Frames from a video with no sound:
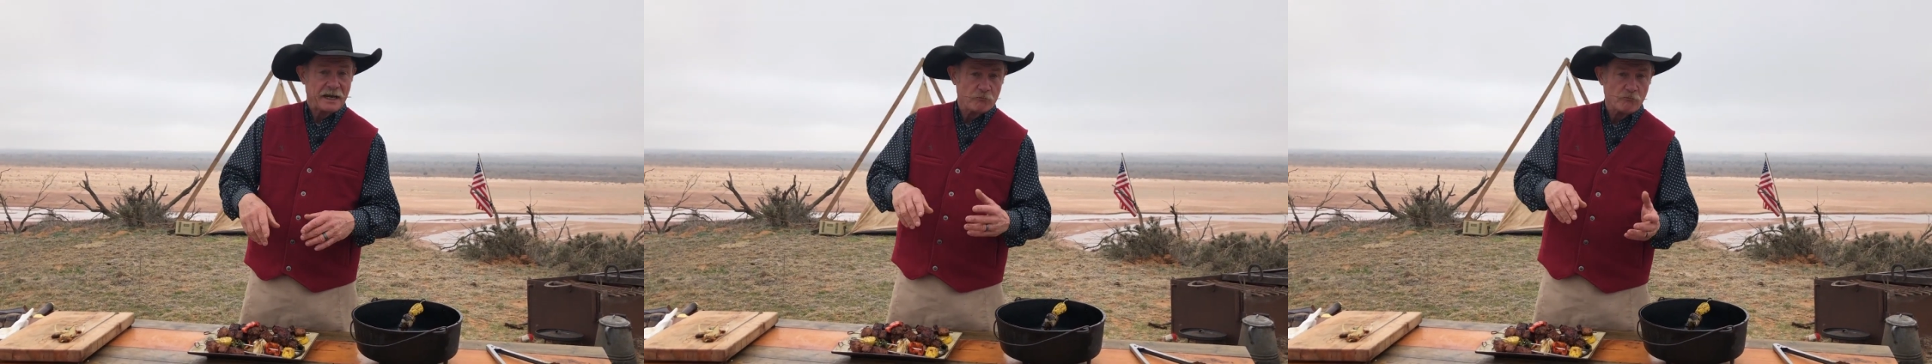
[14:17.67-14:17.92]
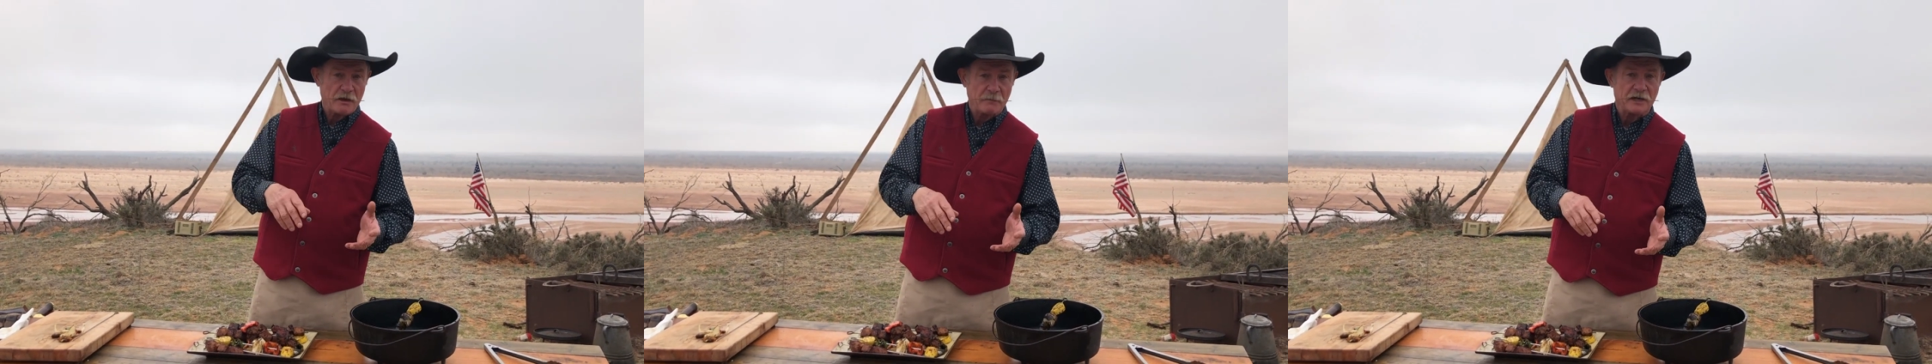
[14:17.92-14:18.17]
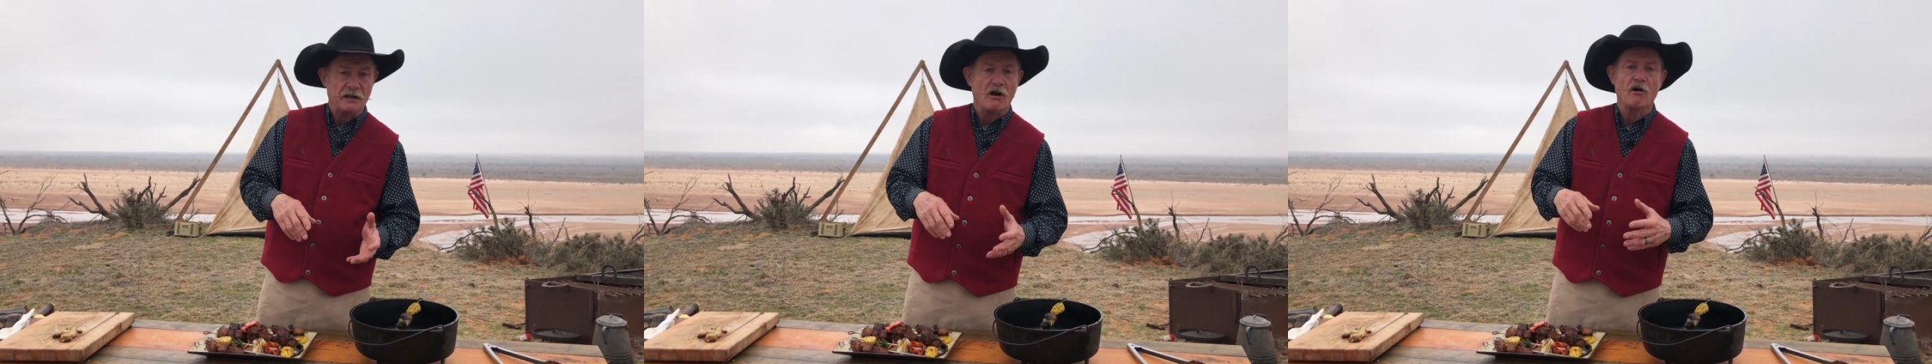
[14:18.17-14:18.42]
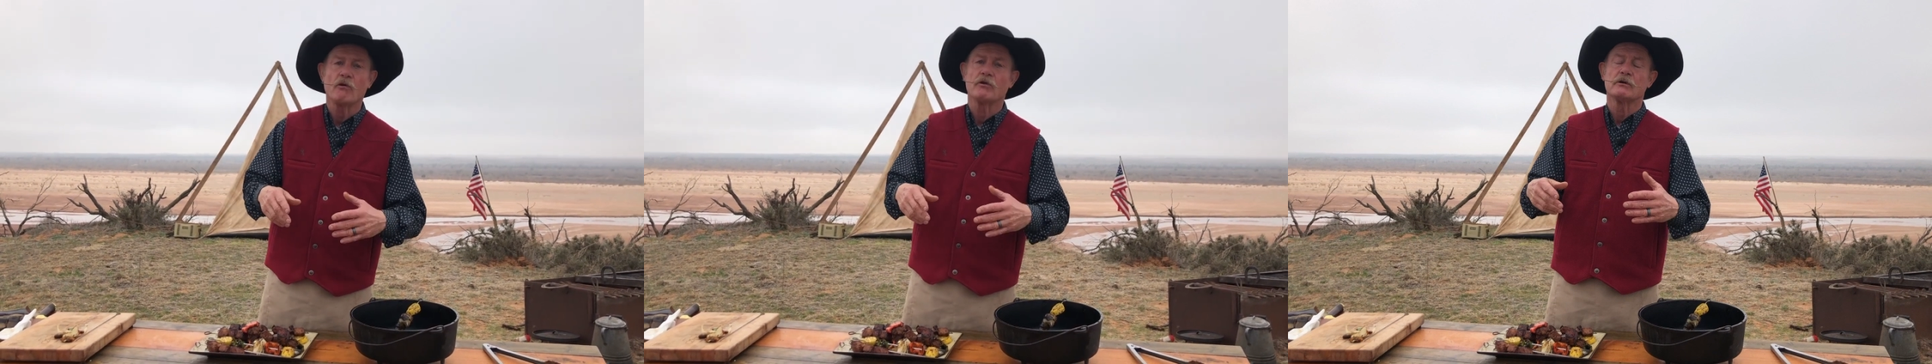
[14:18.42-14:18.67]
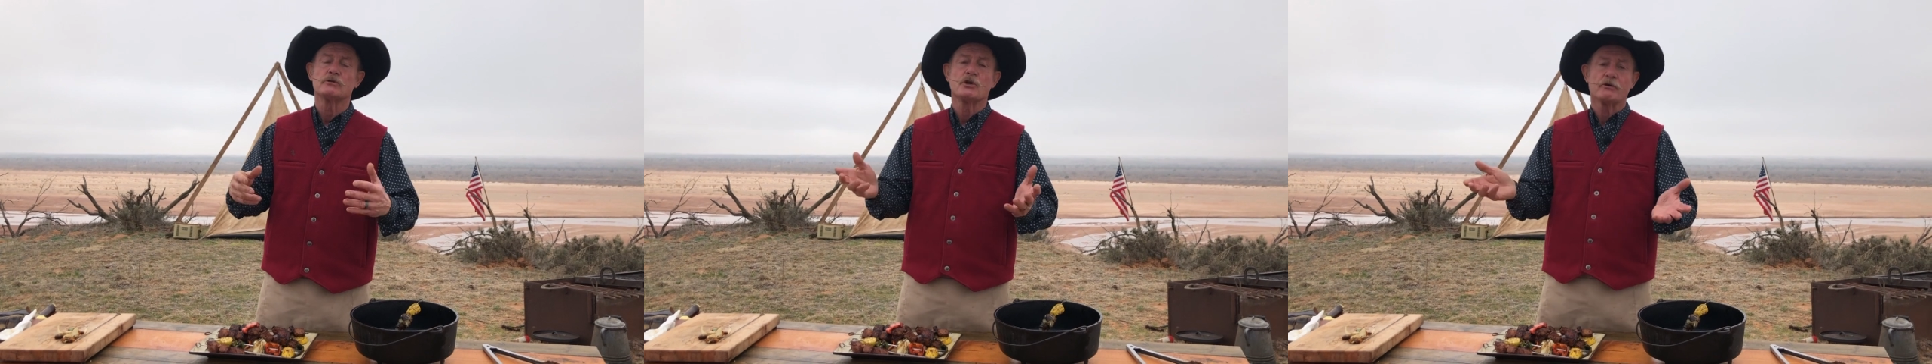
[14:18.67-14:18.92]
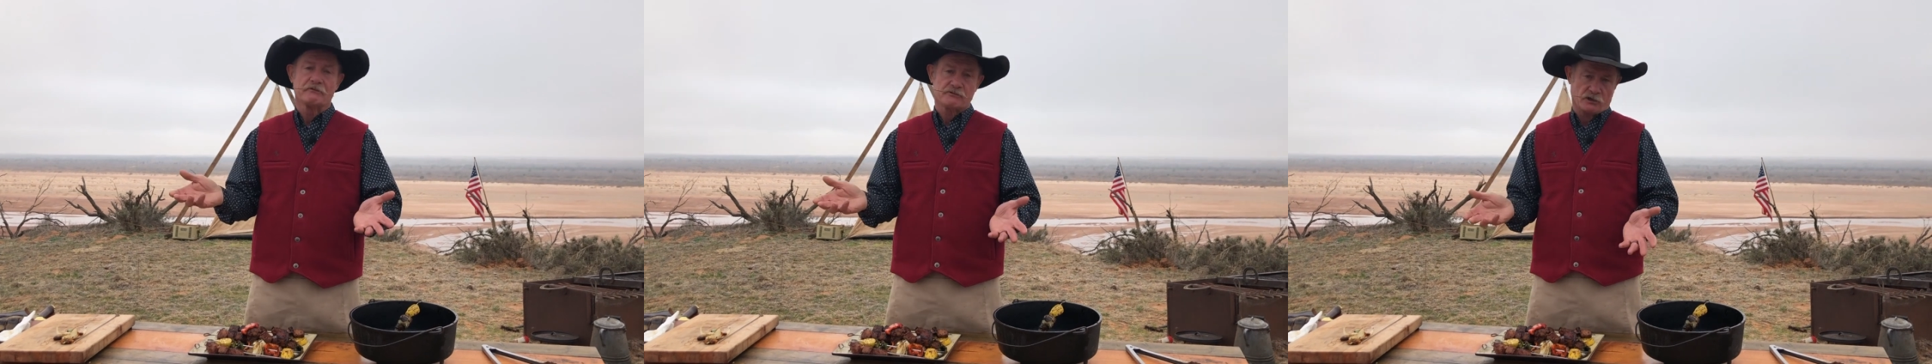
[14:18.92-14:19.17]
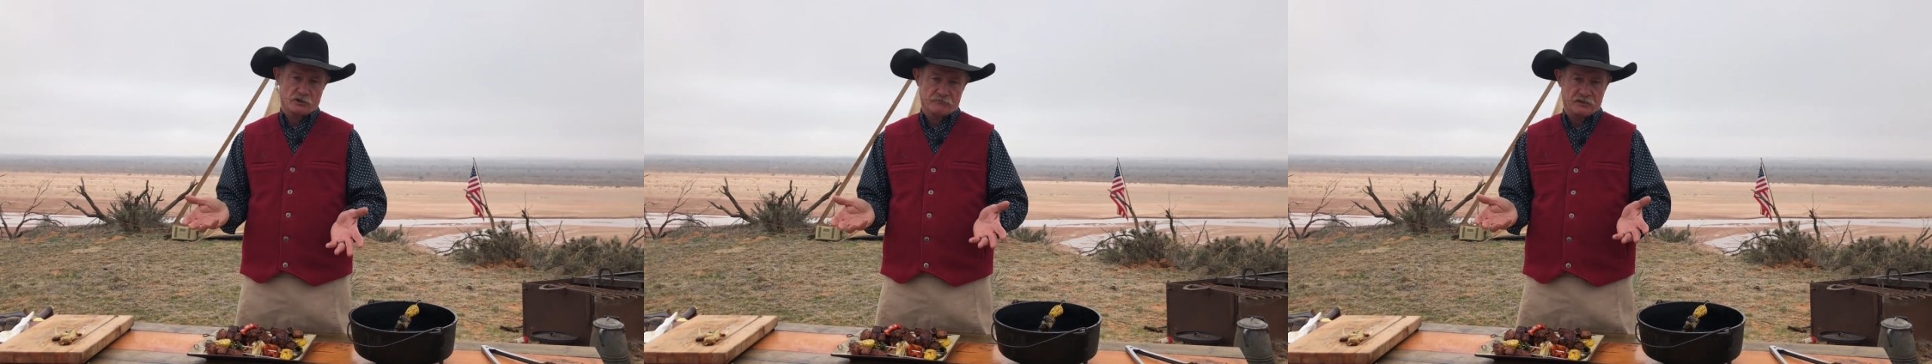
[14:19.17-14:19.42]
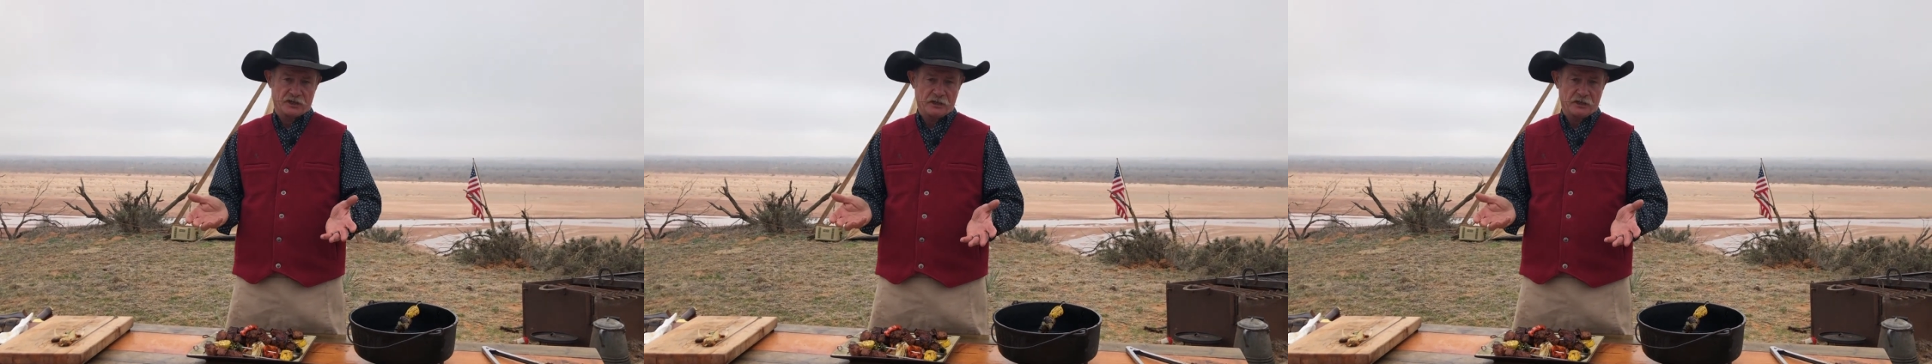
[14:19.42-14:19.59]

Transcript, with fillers: and women, and all those who have served to